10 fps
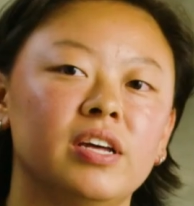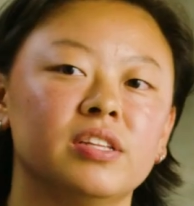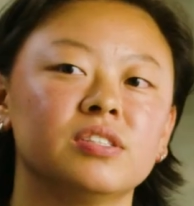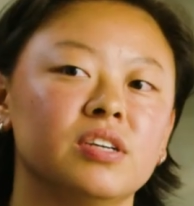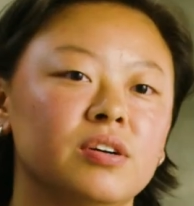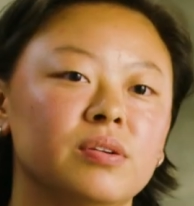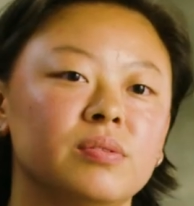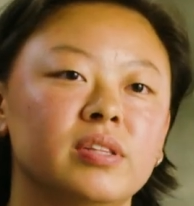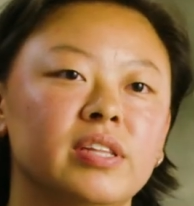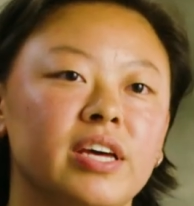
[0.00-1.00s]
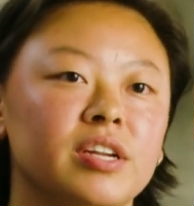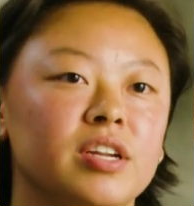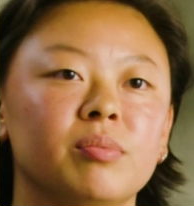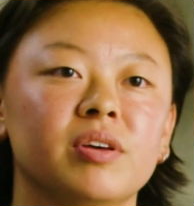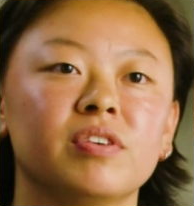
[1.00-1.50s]
And so they
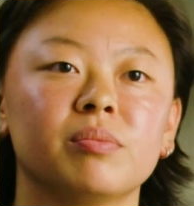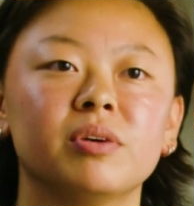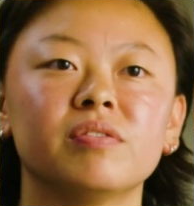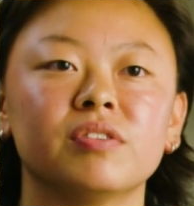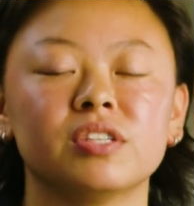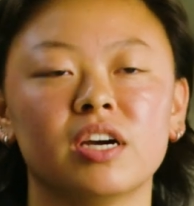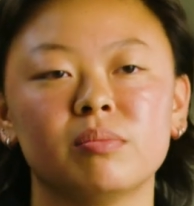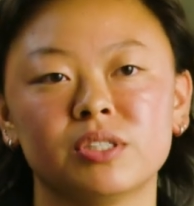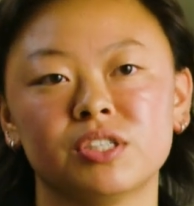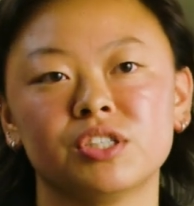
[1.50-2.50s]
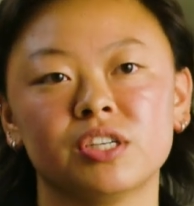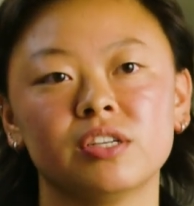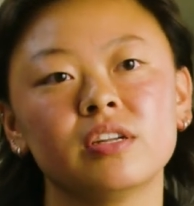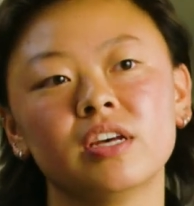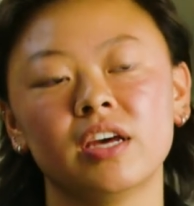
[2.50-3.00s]
ended up giving me a full-time
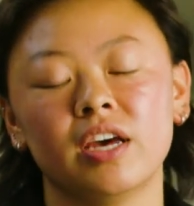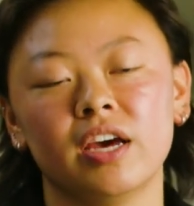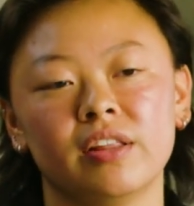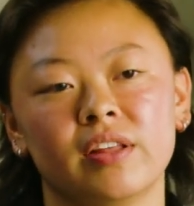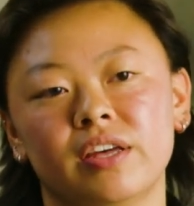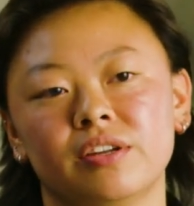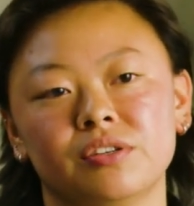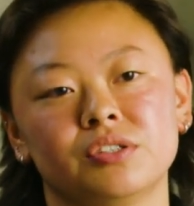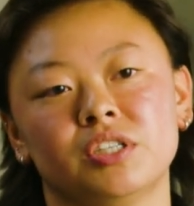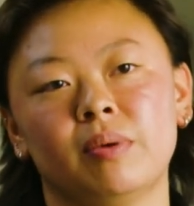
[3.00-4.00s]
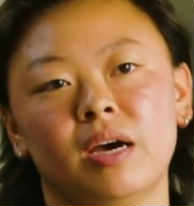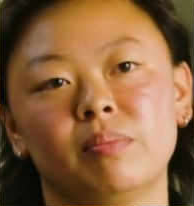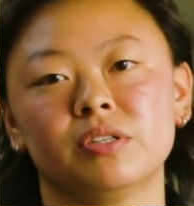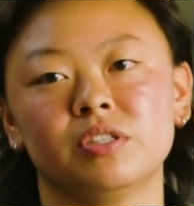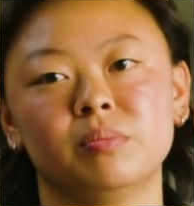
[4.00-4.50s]
position, and that internship
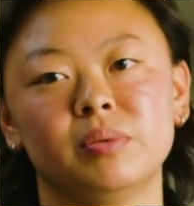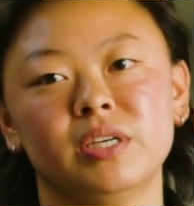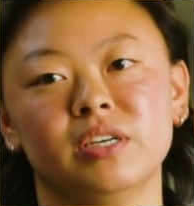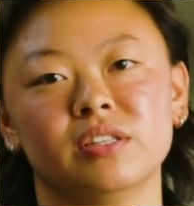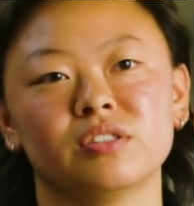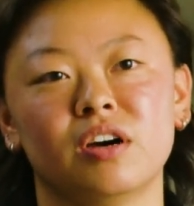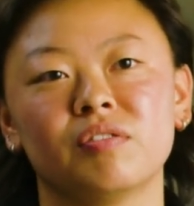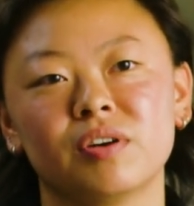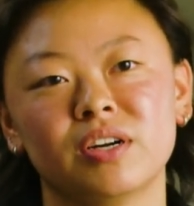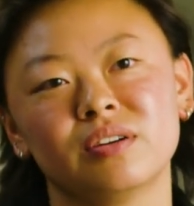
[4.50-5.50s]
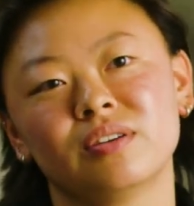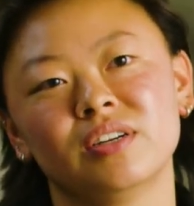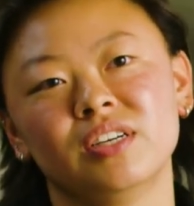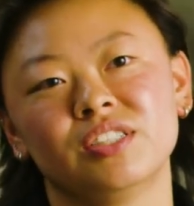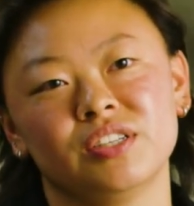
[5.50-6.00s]
happened to be in software.
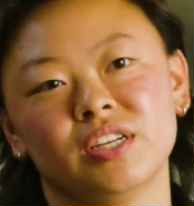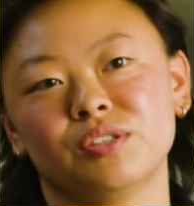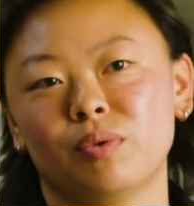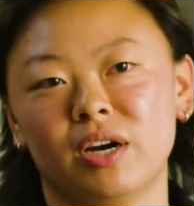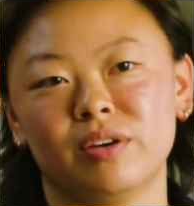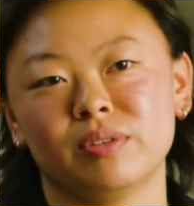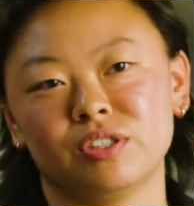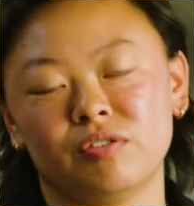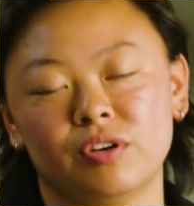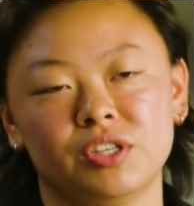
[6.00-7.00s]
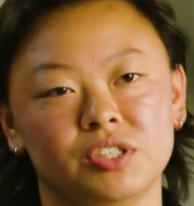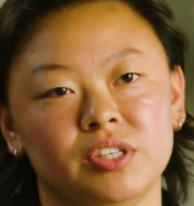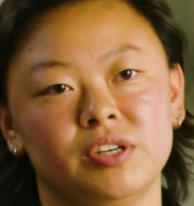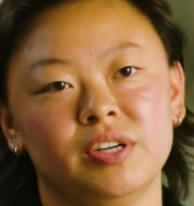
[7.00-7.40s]
So that's why I'm a software engineer